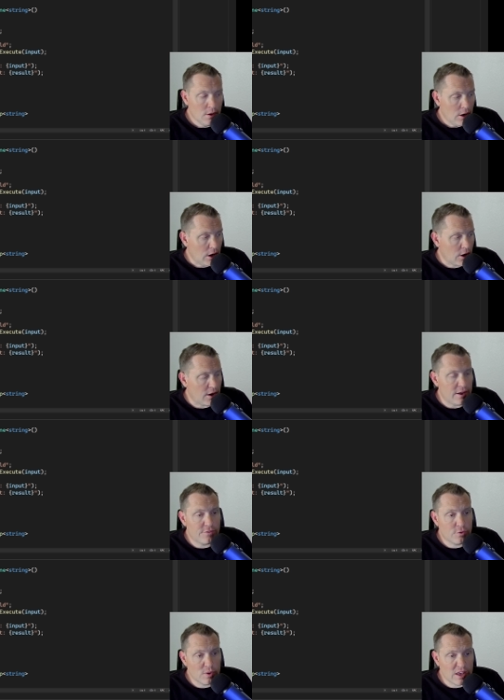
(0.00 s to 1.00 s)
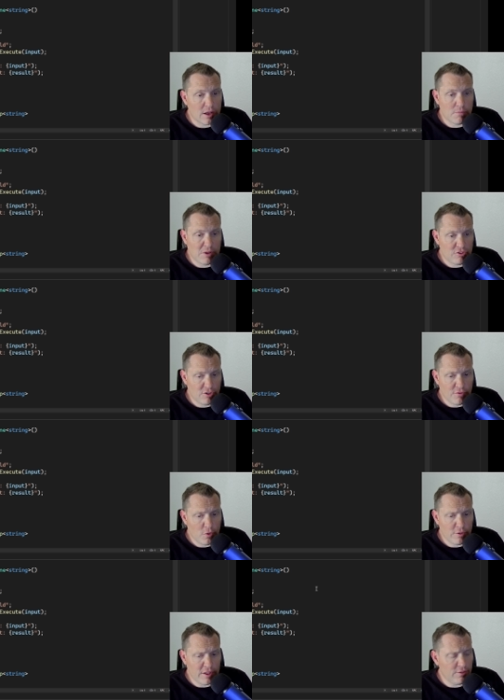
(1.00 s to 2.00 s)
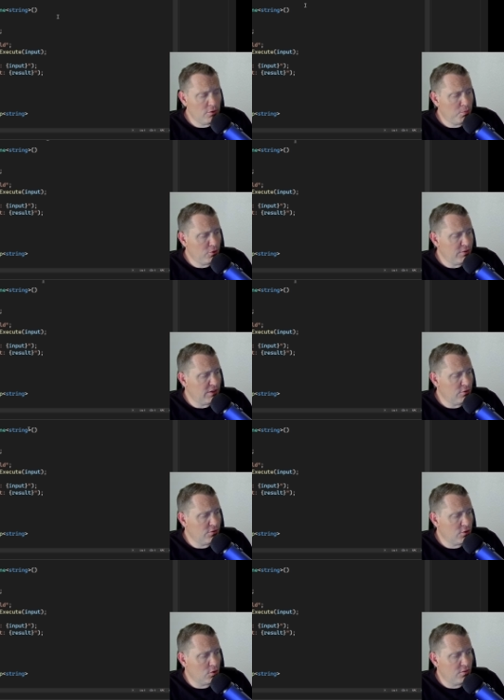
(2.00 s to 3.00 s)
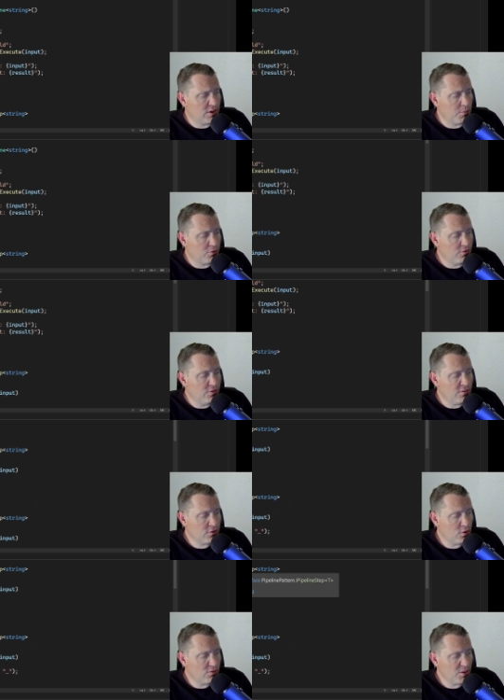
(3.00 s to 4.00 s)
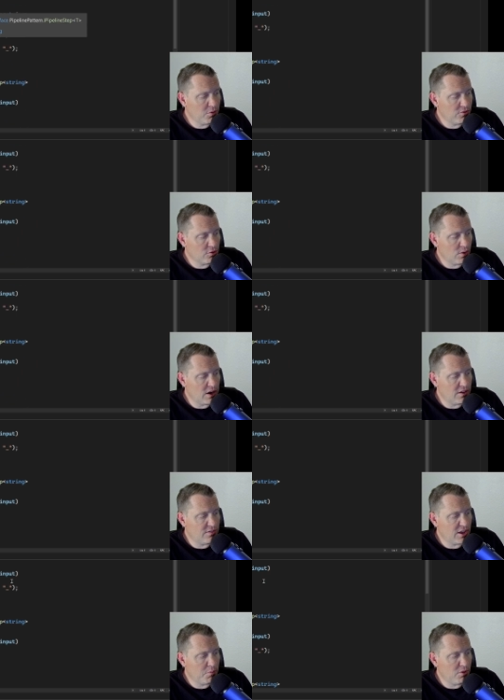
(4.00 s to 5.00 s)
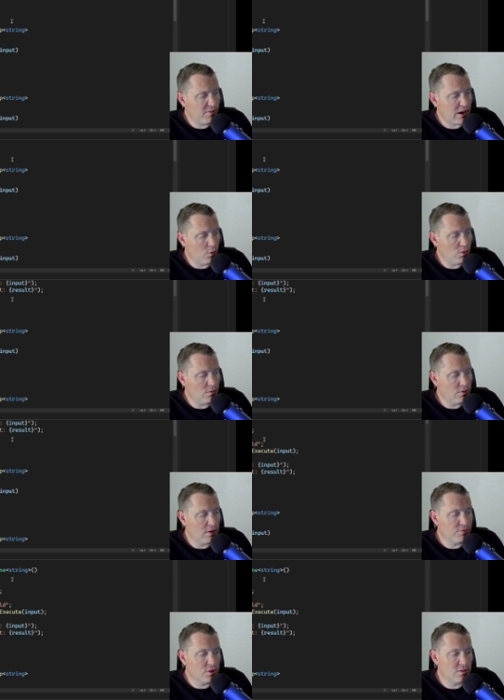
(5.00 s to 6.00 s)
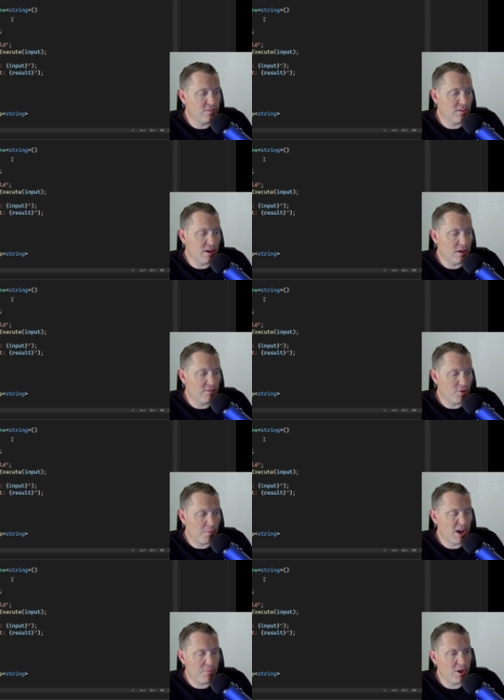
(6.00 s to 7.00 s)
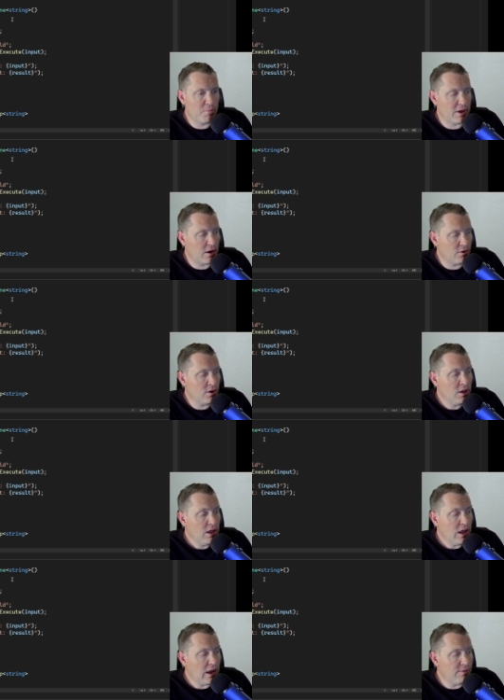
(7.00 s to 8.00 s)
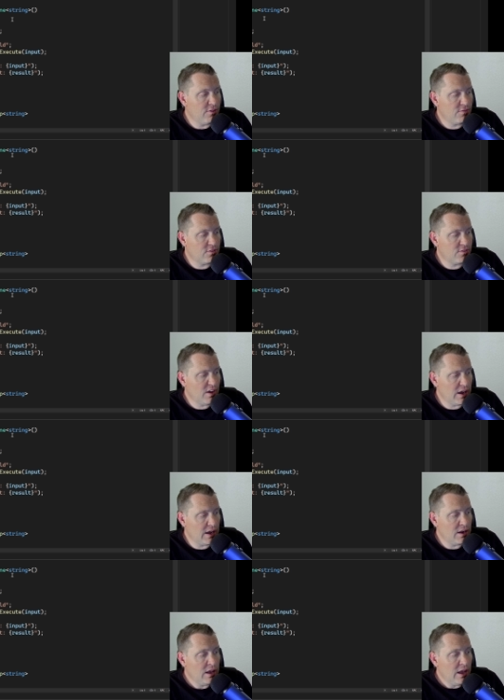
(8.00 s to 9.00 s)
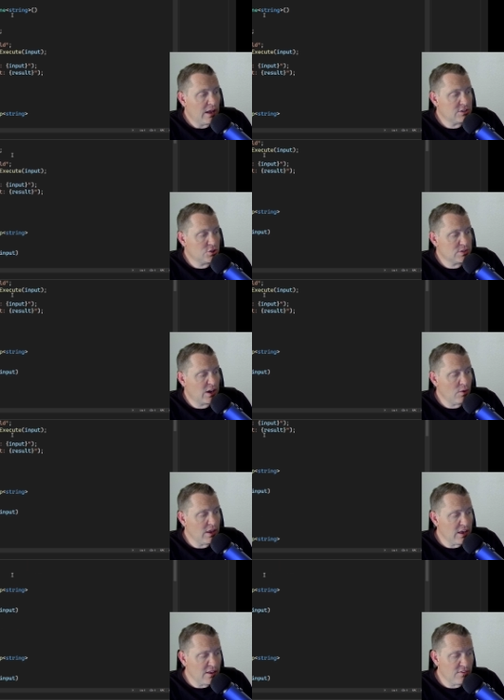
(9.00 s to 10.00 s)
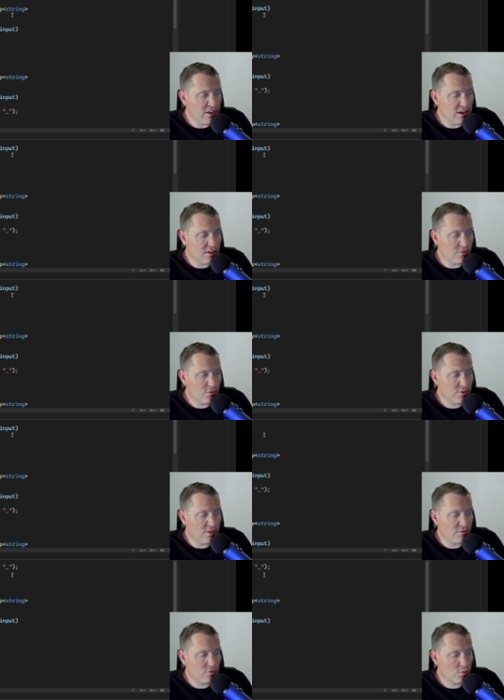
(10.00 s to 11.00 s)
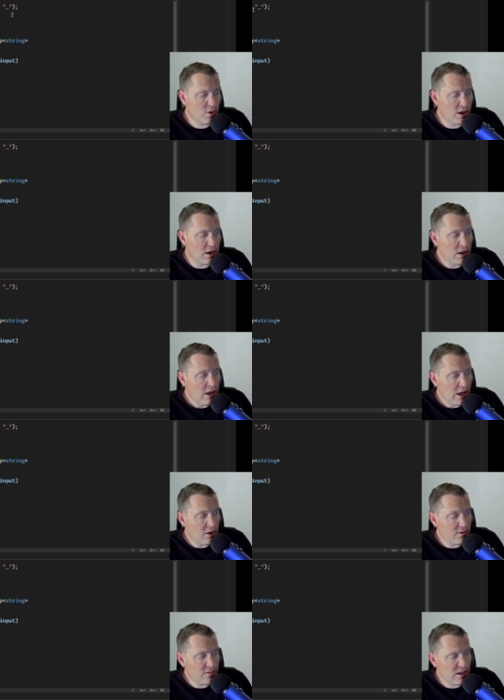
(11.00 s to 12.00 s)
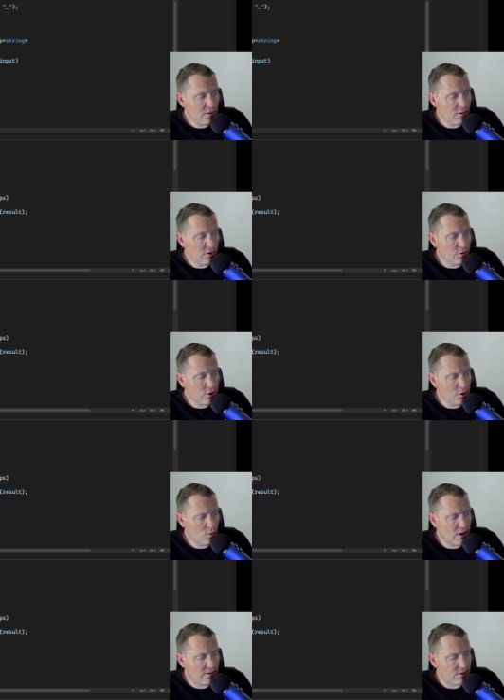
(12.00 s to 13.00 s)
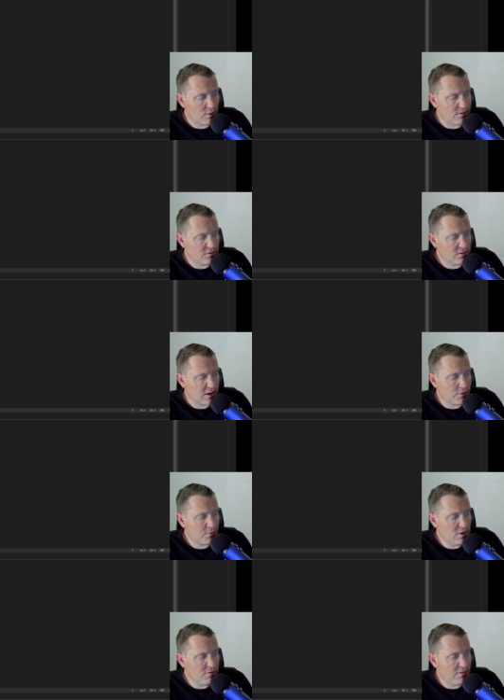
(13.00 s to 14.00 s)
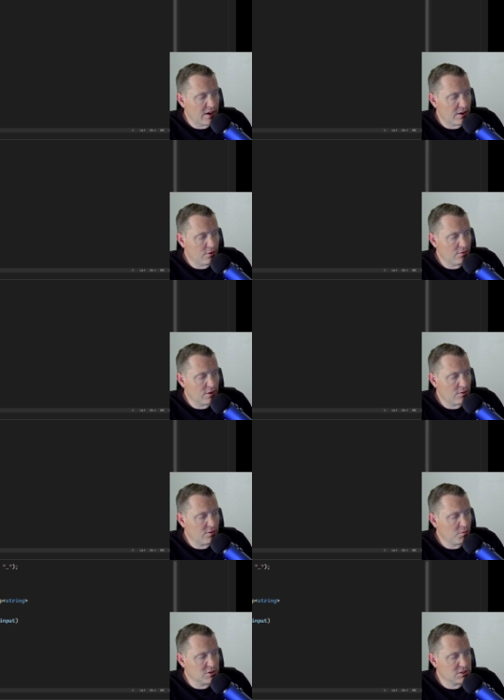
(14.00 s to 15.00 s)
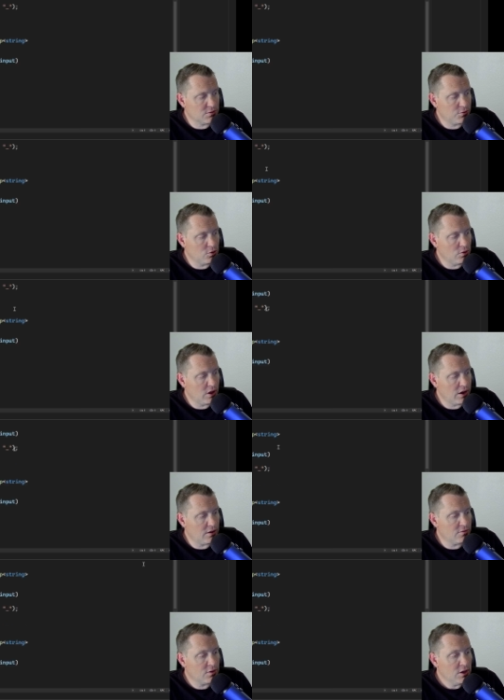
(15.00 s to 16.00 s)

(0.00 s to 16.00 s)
All right, so again, make sure you pull down, the, pull down those code samples. This code sample is a great example of, how, of, the design, of the pipeline pattern and this design, and shows how easy it is for this to run. And you see how little code we have here. We've just got three files, and some are just a few lines.